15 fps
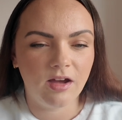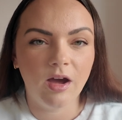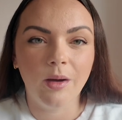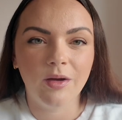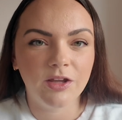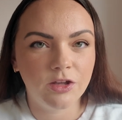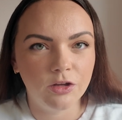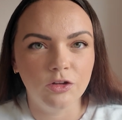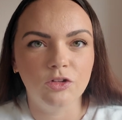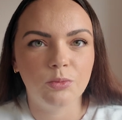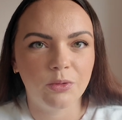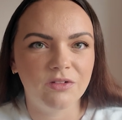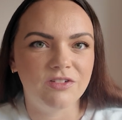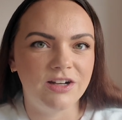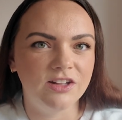a huge
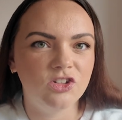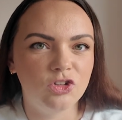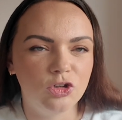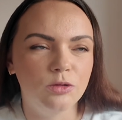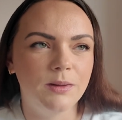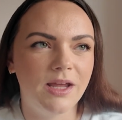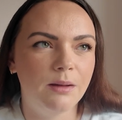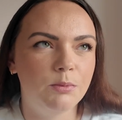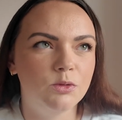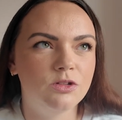privilege to be able